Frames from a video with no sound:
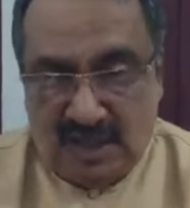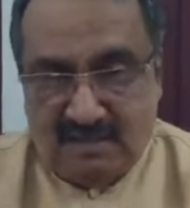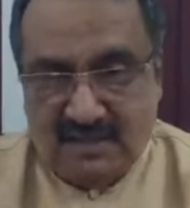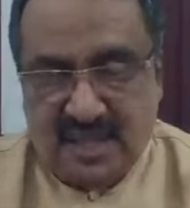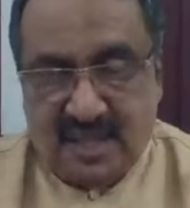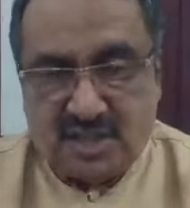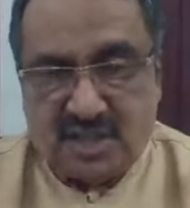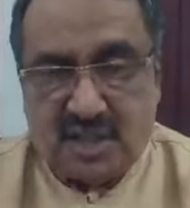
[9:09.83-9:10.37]
date of
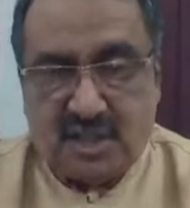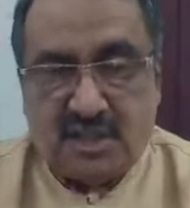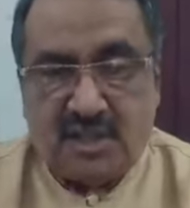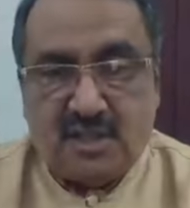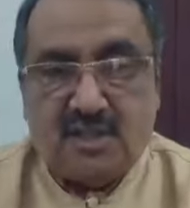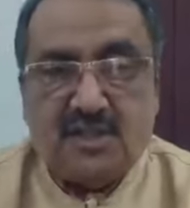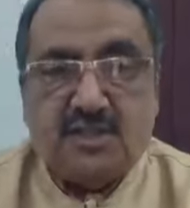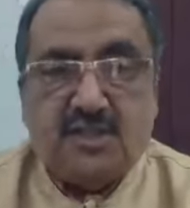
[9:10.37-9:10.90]
sanction
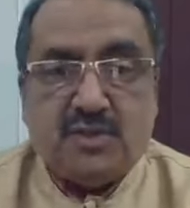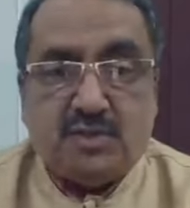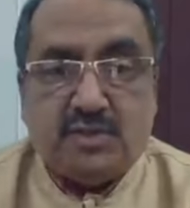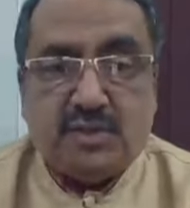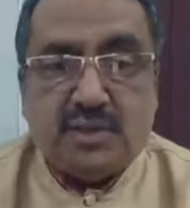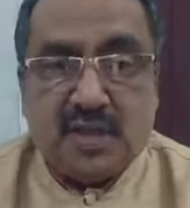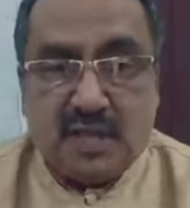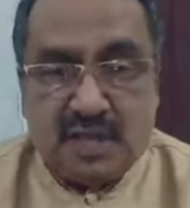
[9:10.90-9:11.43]
to
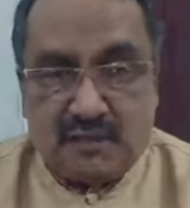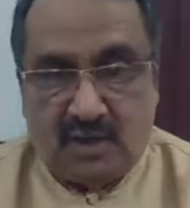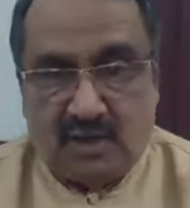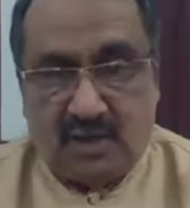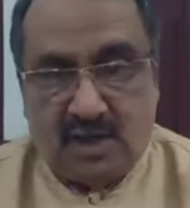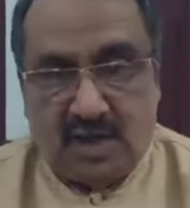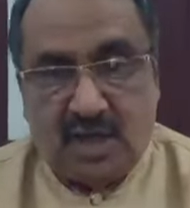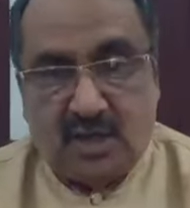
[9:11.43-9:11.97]

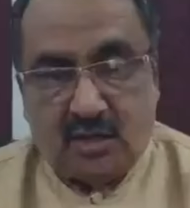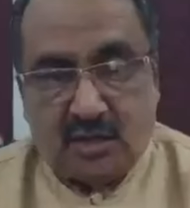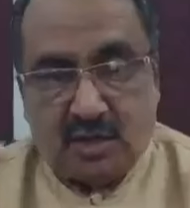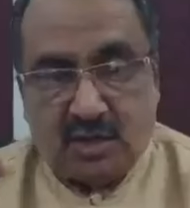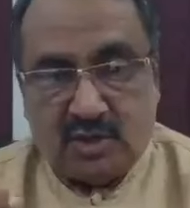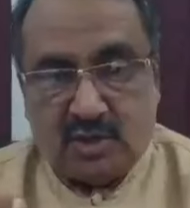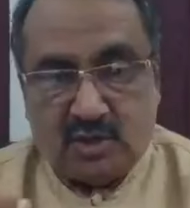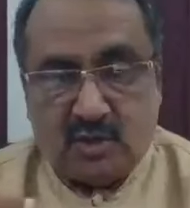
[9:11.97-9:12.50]

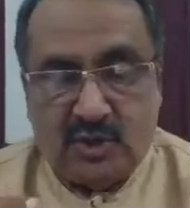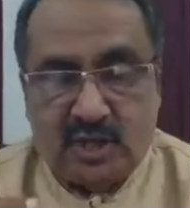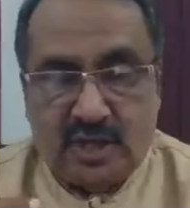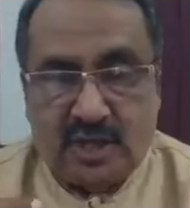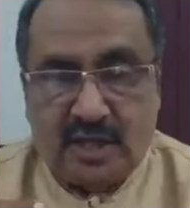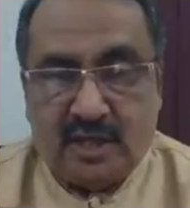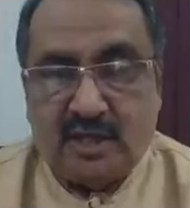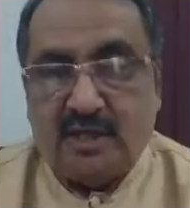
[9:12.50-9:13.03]

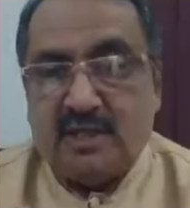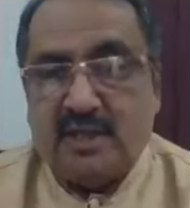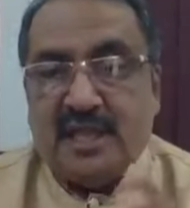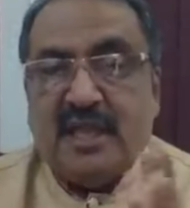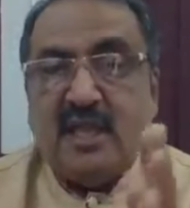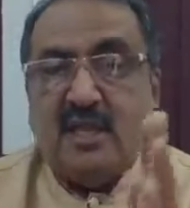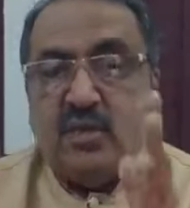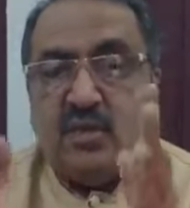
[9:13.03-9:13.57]
31/3/2020.
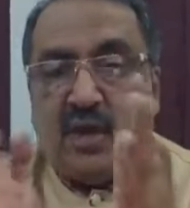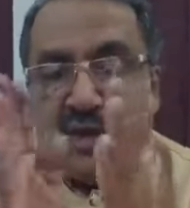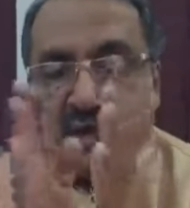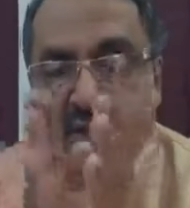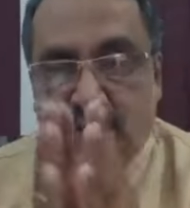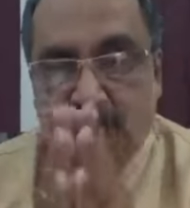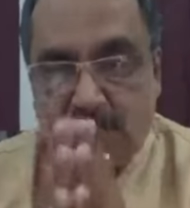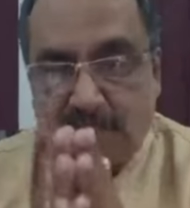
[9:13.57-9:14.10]
Then you have
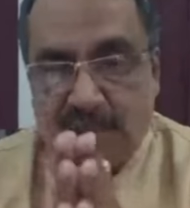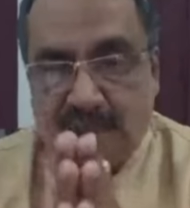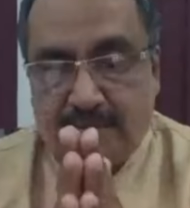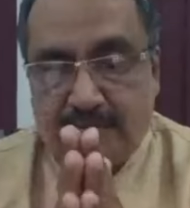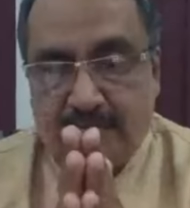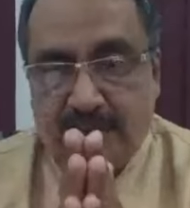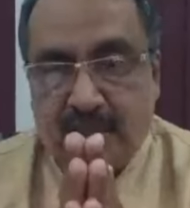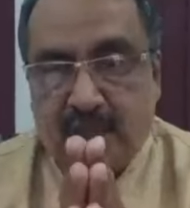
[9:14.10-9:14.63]
to compare.
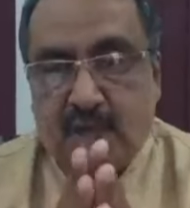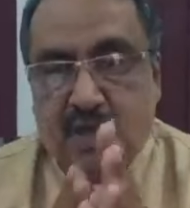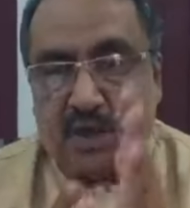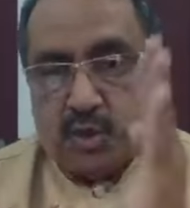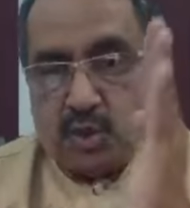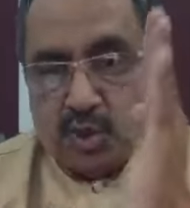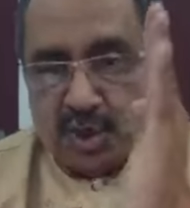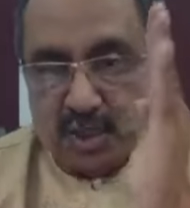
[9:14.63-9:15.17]

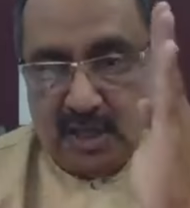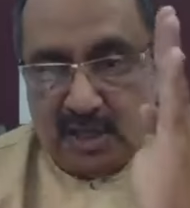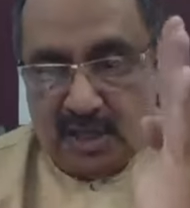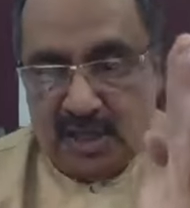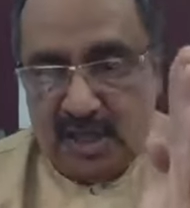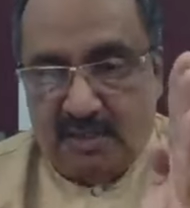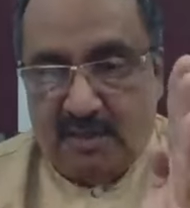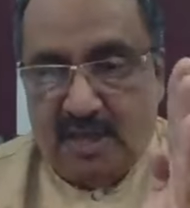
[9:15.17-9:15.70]
Total
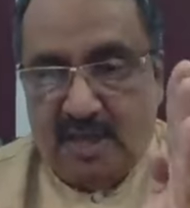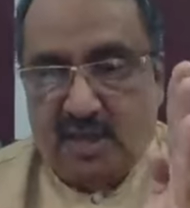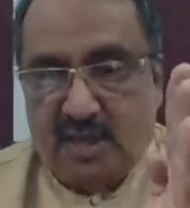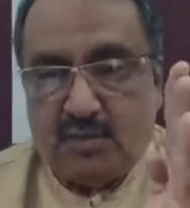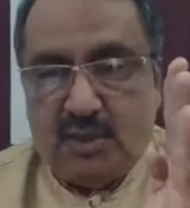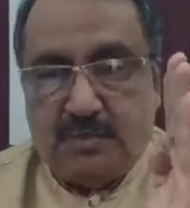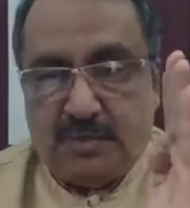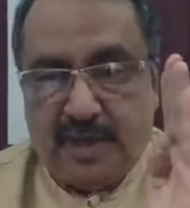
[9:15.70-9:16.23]
EMI
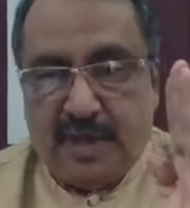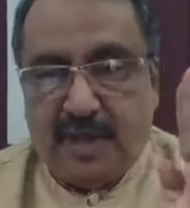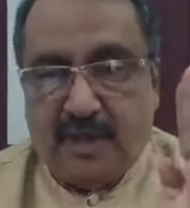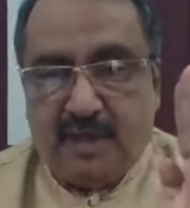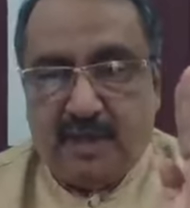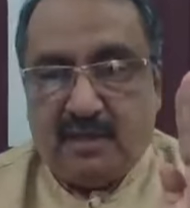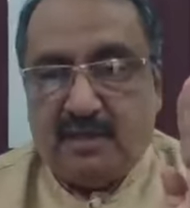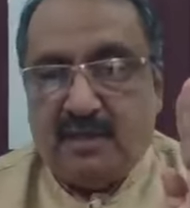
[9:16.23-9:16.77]
to be
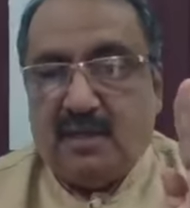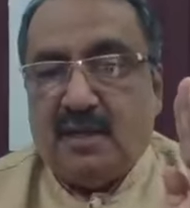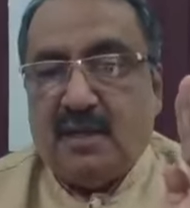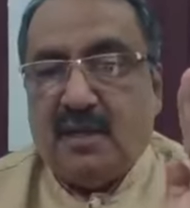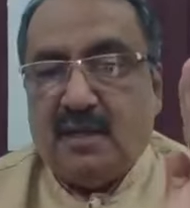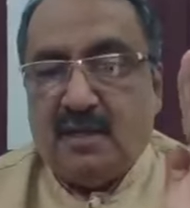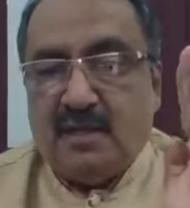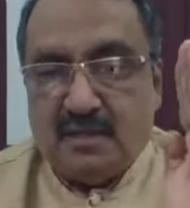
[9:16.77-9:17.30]
paid
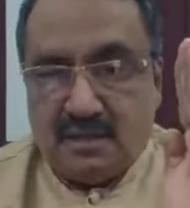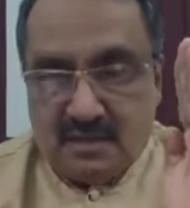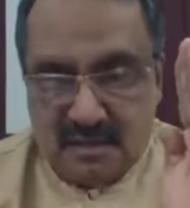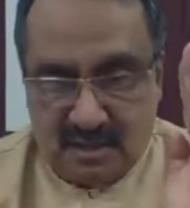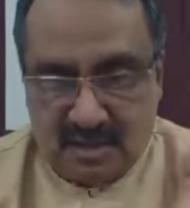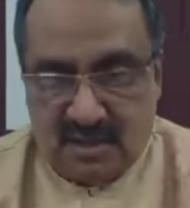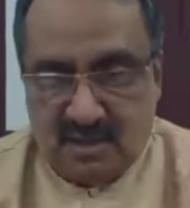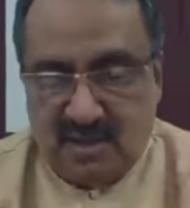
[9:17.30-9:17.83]

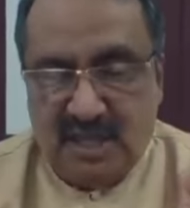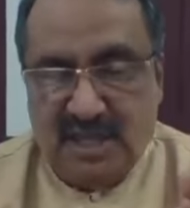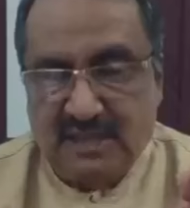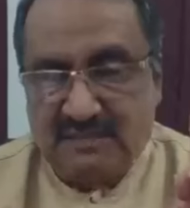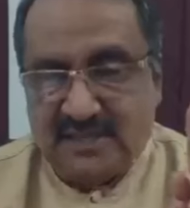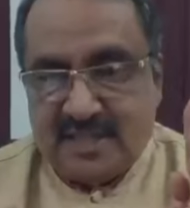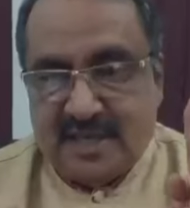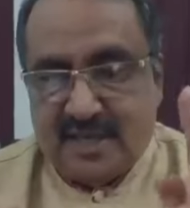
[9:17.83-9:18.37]
on the
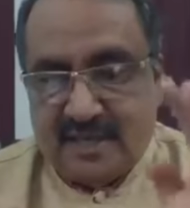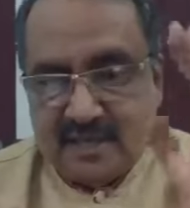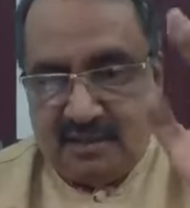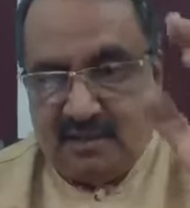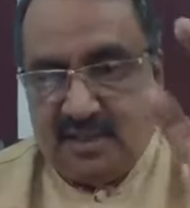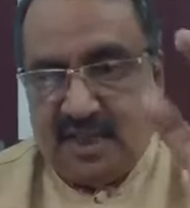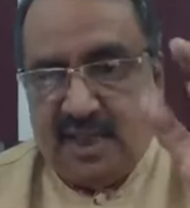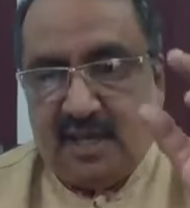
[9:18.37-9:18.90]
left side,
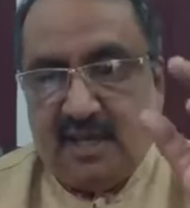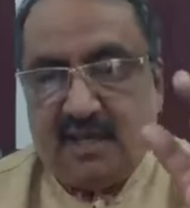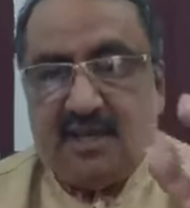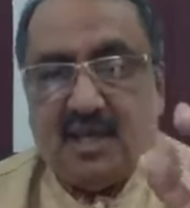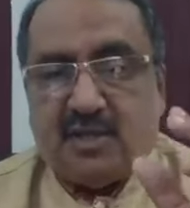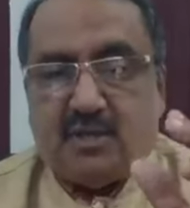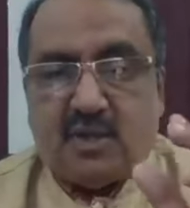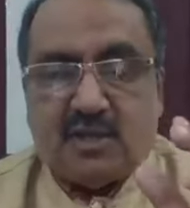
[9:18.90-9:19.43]
say
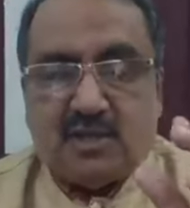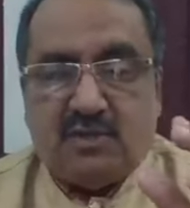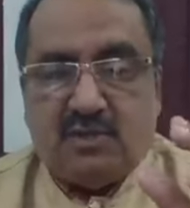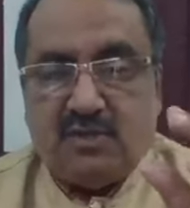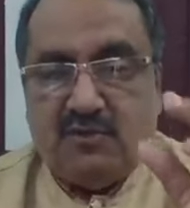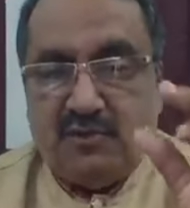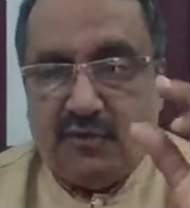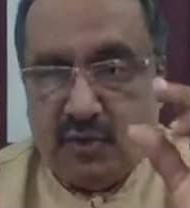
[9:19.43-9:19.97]
that works
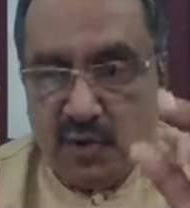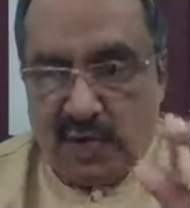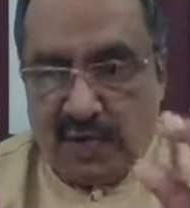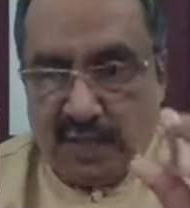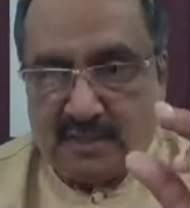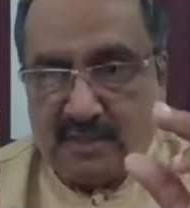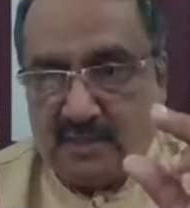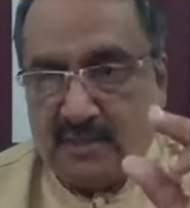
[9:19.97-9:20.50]
out to 4
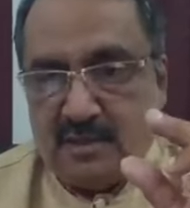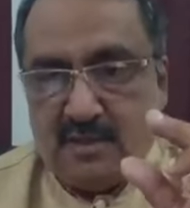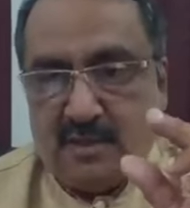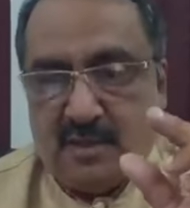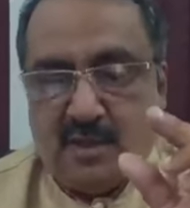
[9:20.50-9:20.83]
lakhs.